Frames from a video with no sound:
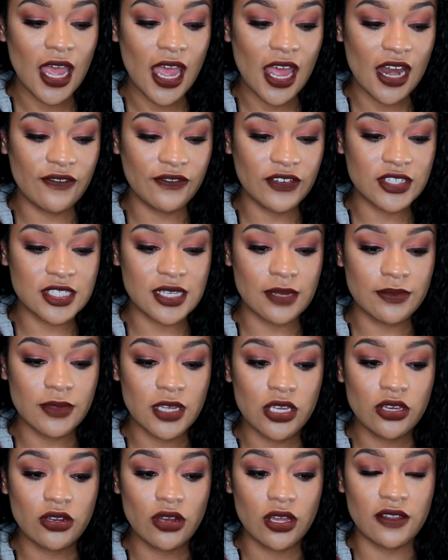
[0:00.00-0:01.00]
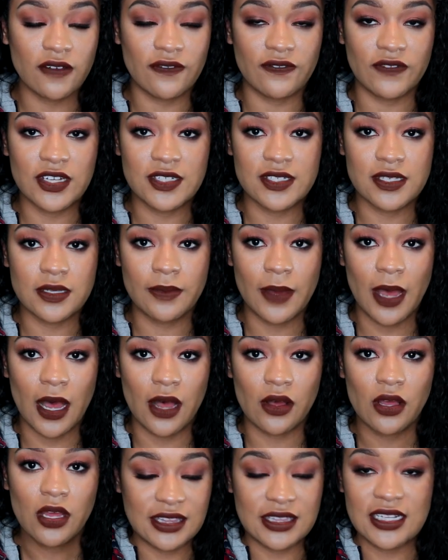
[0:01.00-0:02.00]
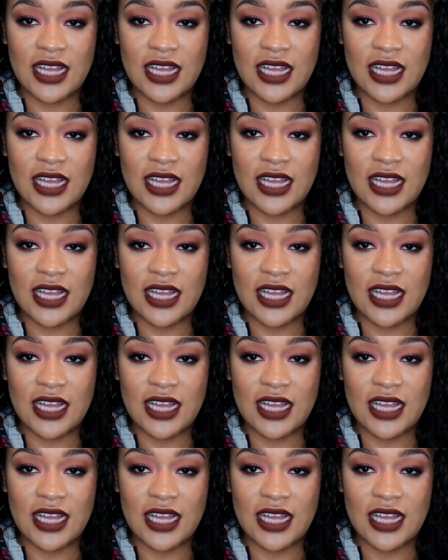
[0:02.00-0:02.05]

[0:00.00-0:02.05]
And if it's something you're on the fence about,